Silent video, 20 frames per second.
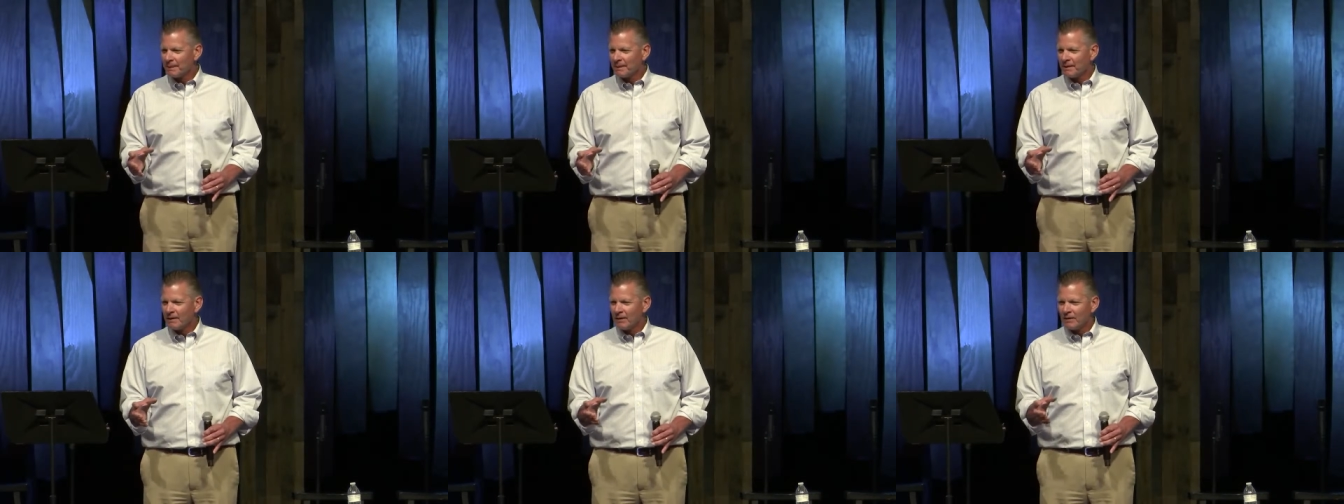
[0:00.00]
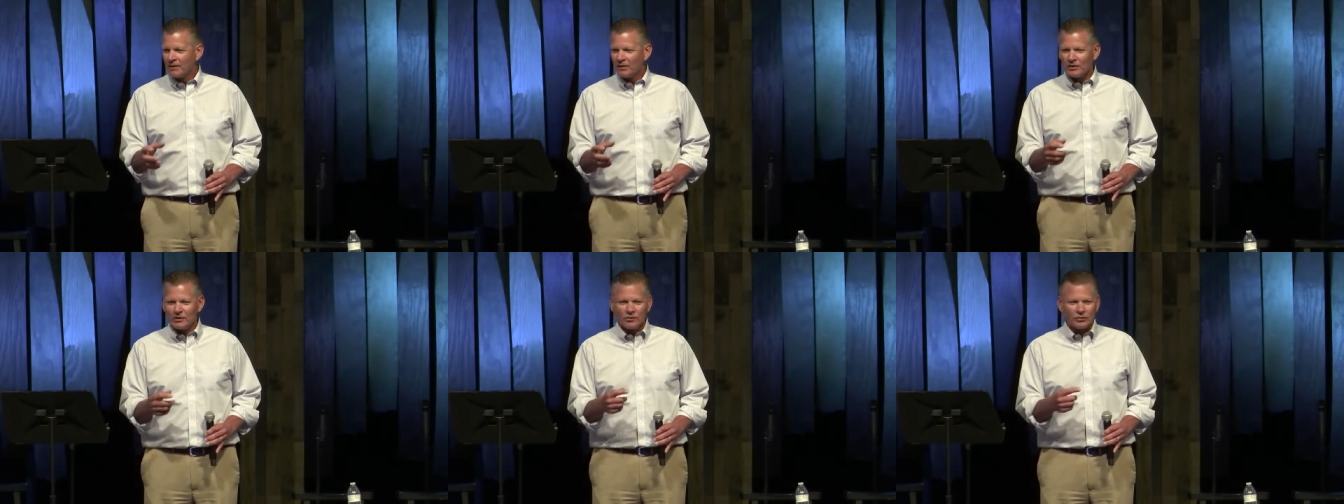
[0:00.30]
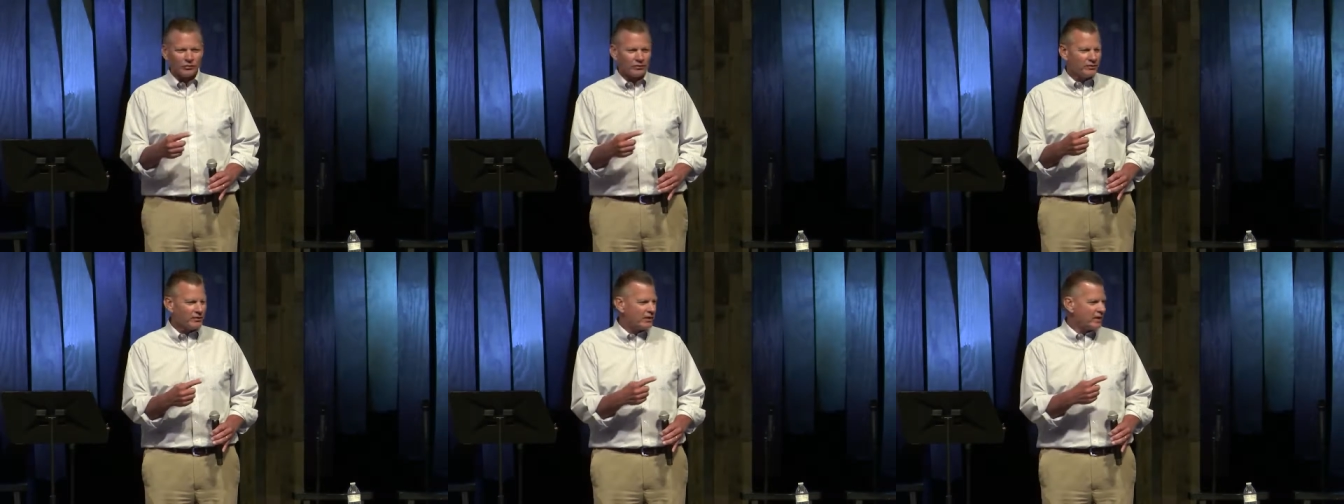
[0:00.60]
you'll
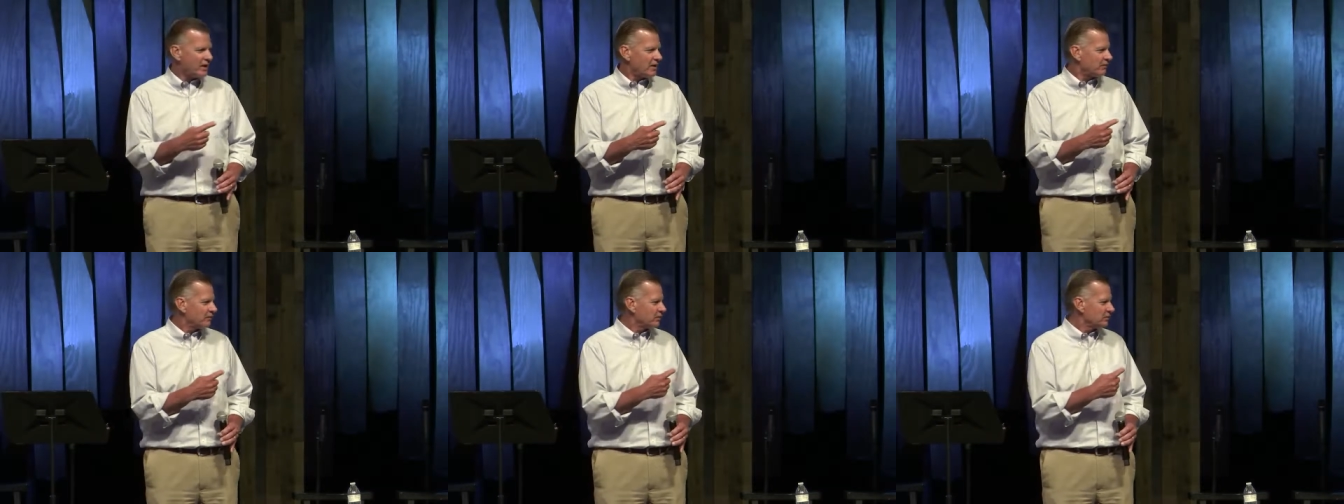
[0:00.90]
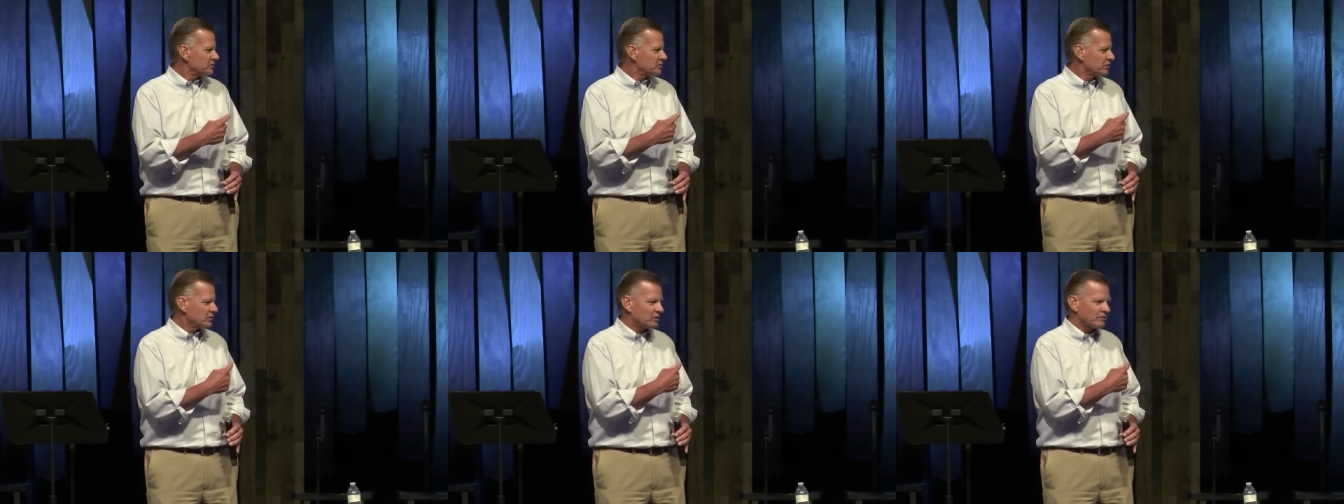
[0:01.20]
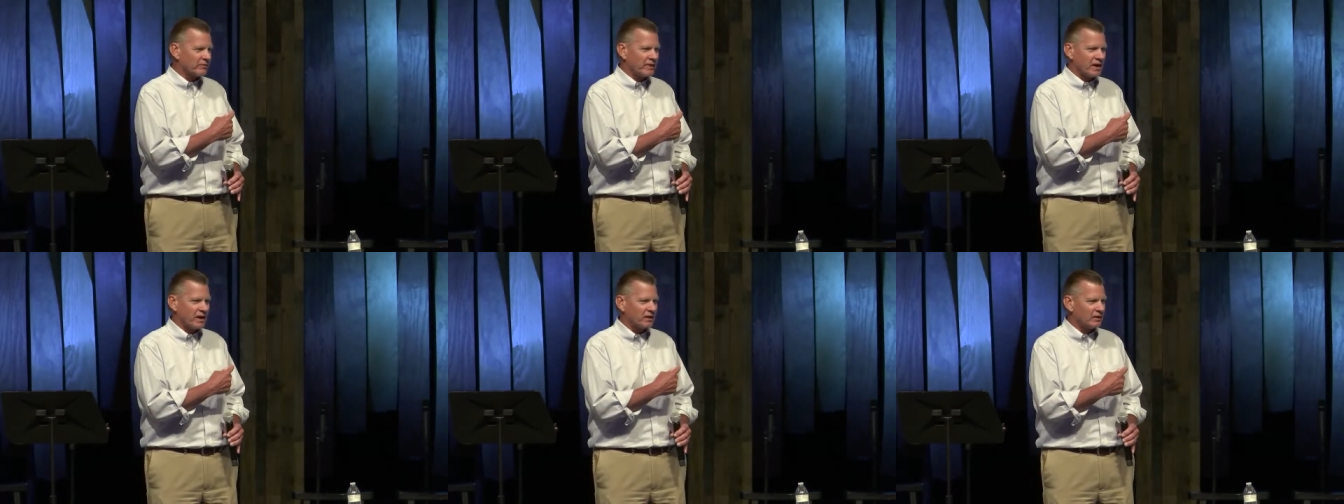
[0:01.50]
never turn around
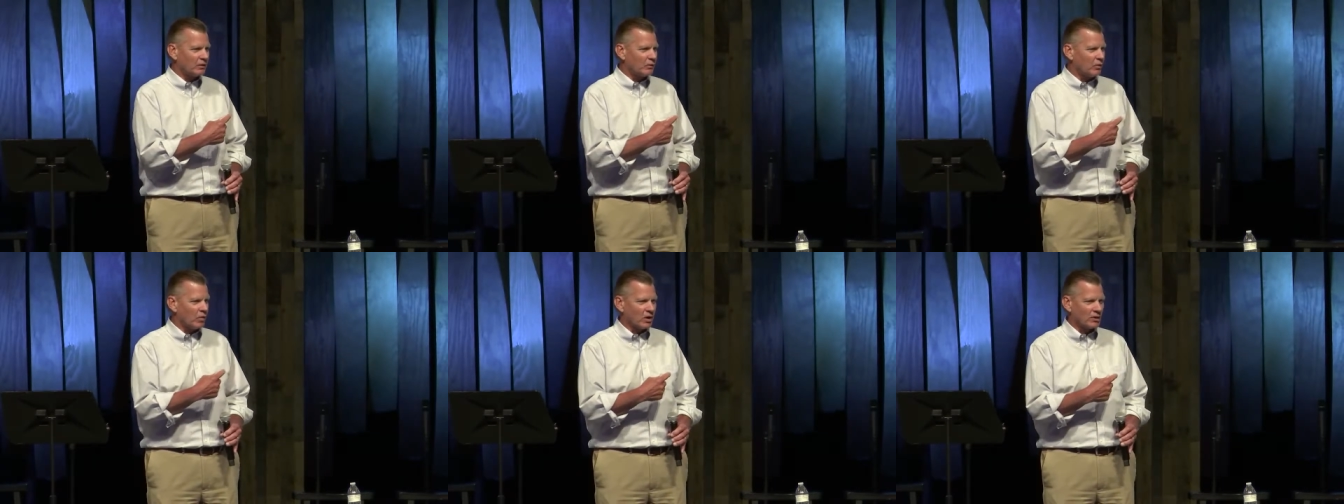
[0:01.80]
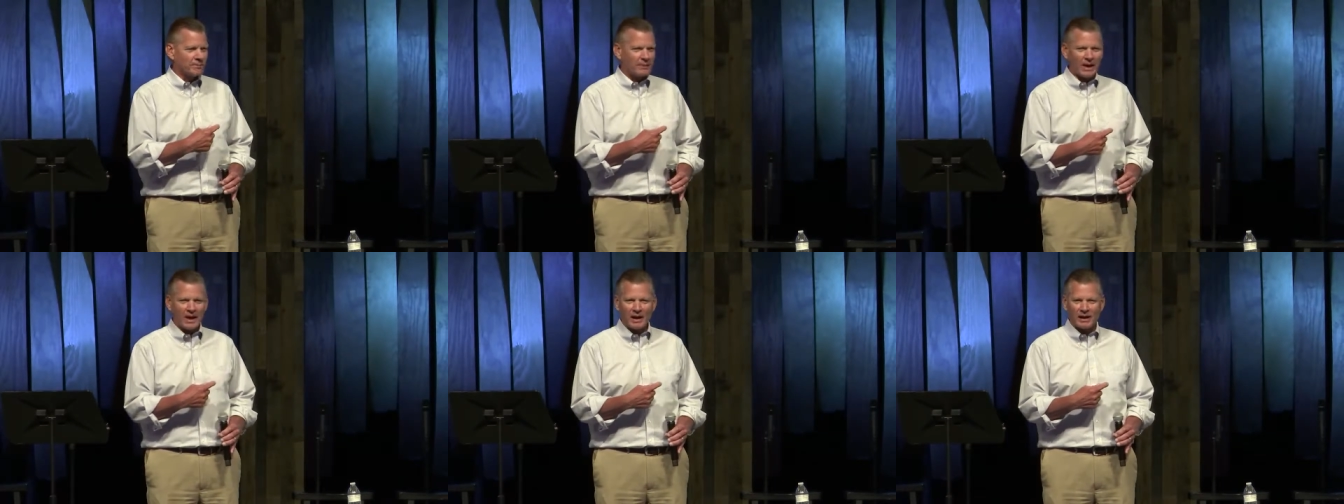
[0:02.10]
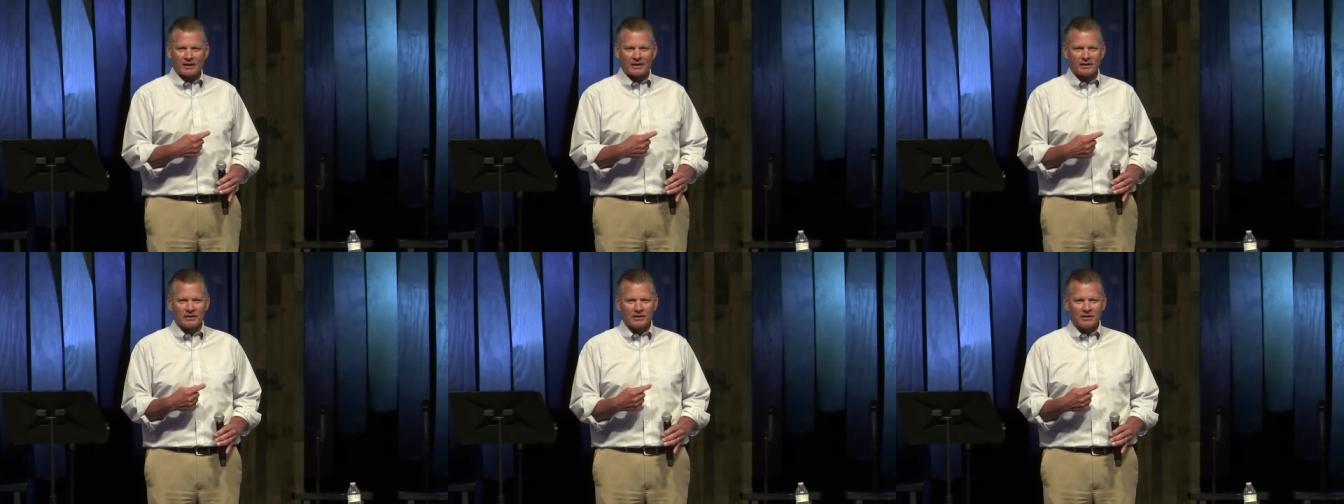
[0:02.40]
and walk back.
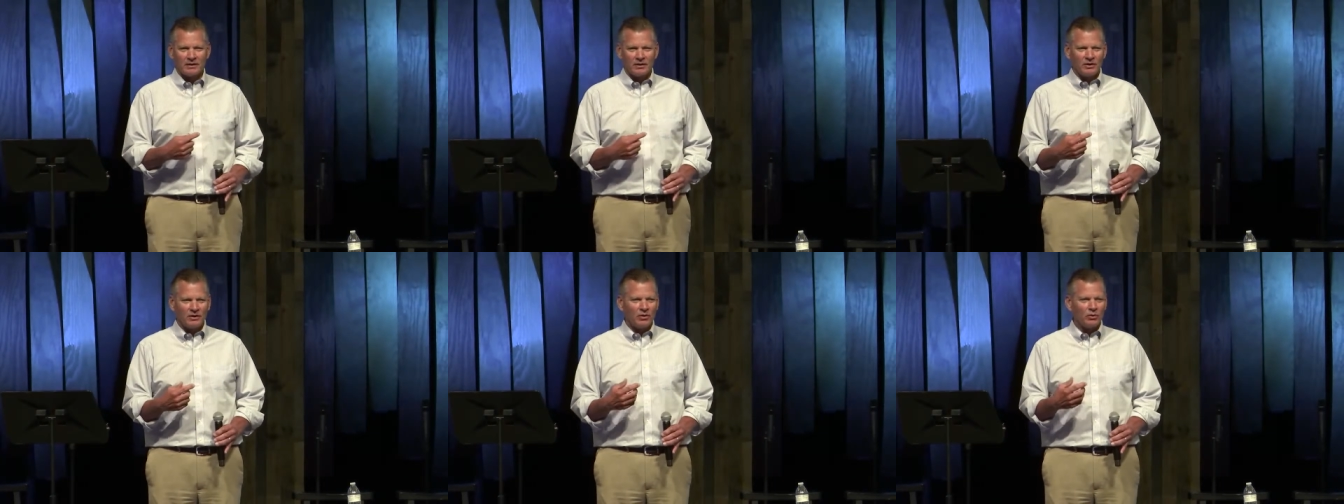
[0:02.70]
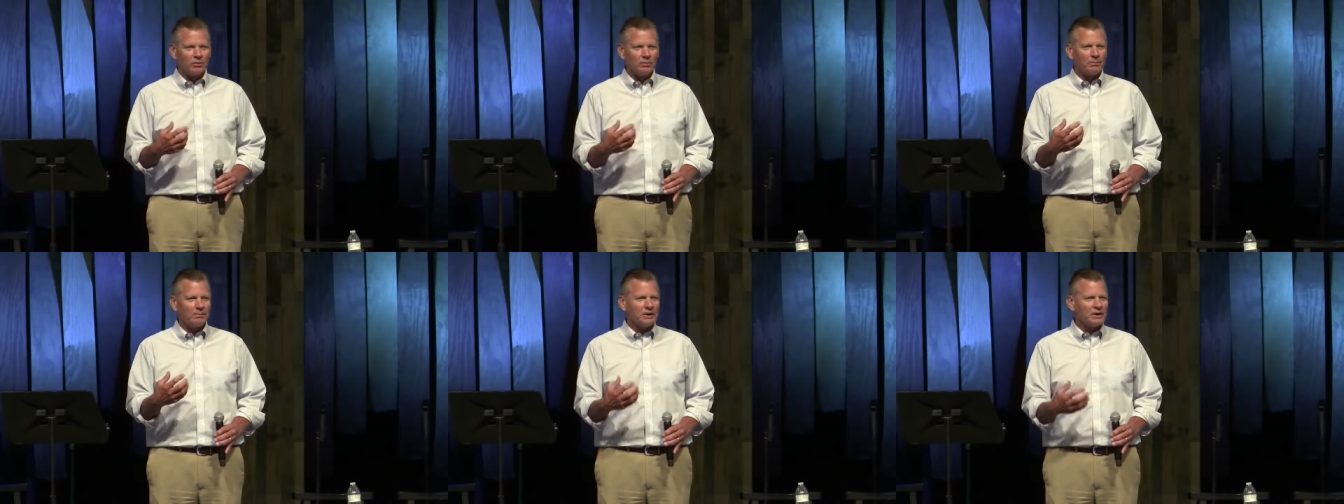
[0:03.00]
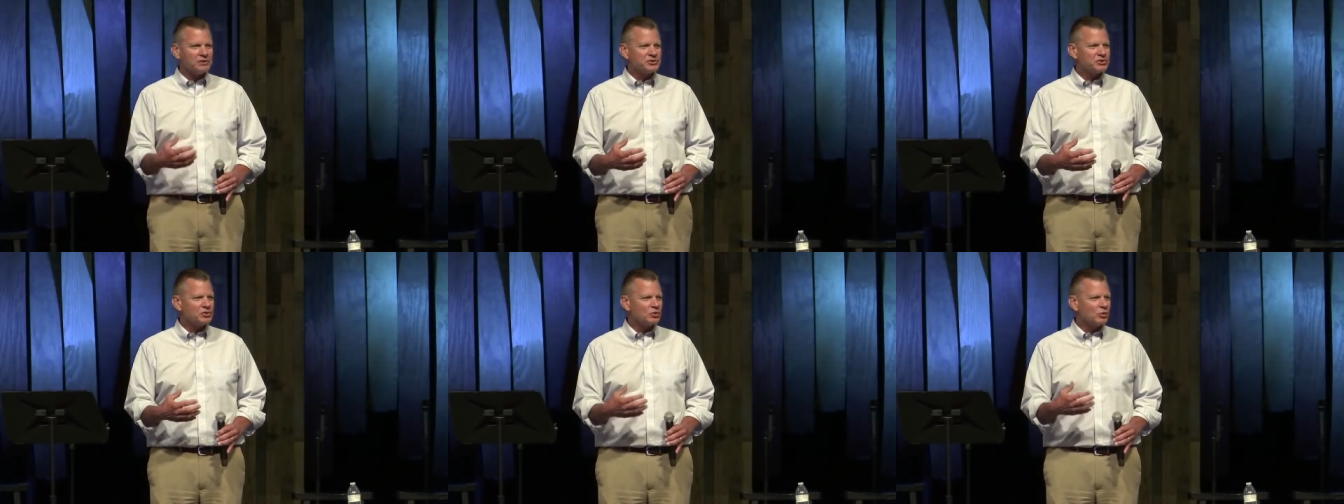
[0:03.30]
He'll meet you
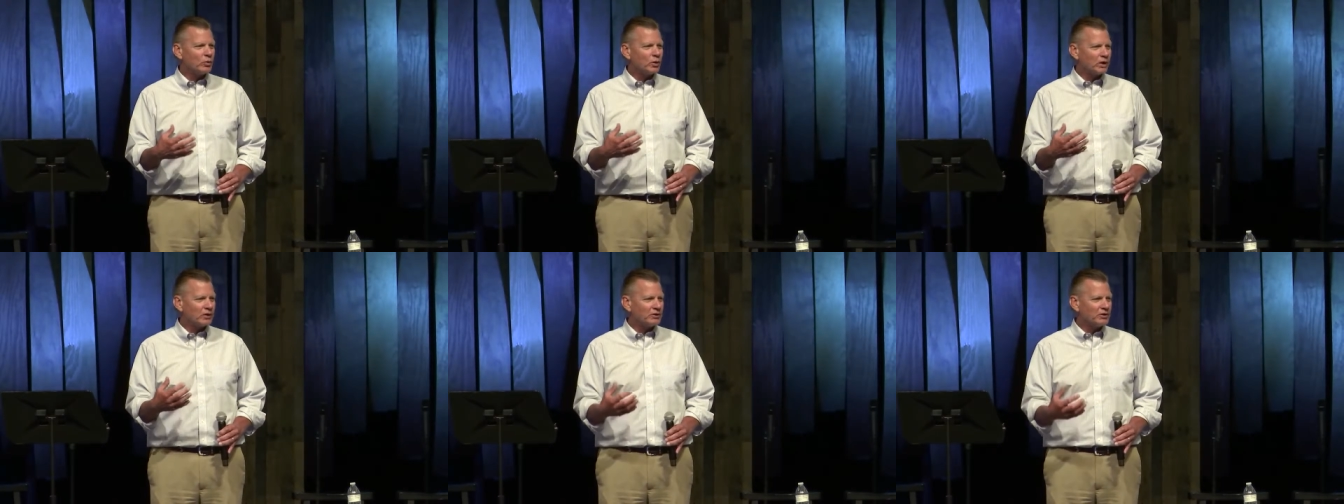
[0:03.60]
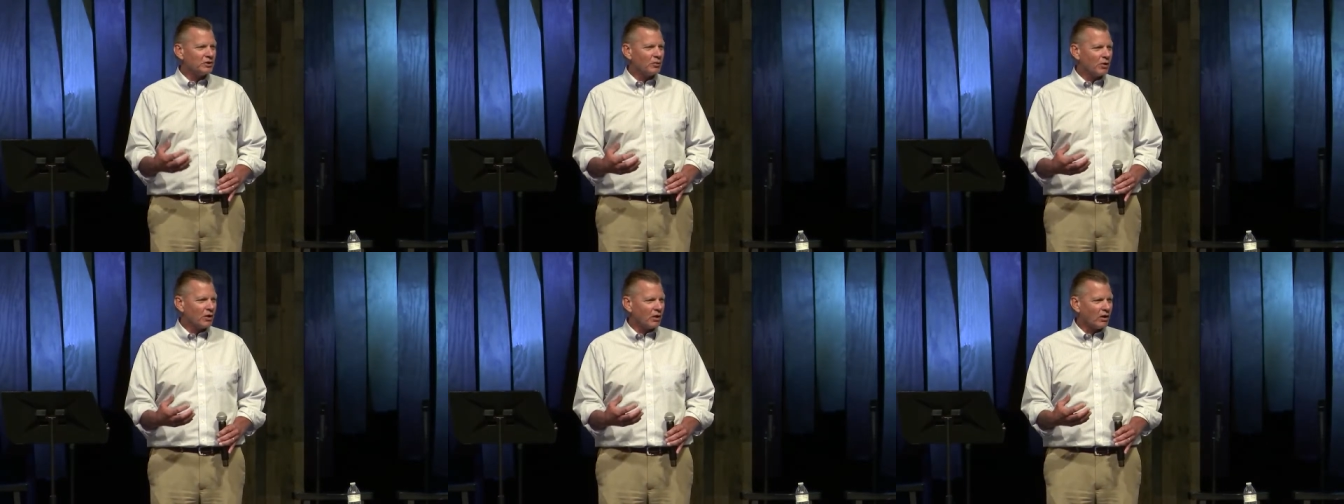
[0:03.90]
where you are.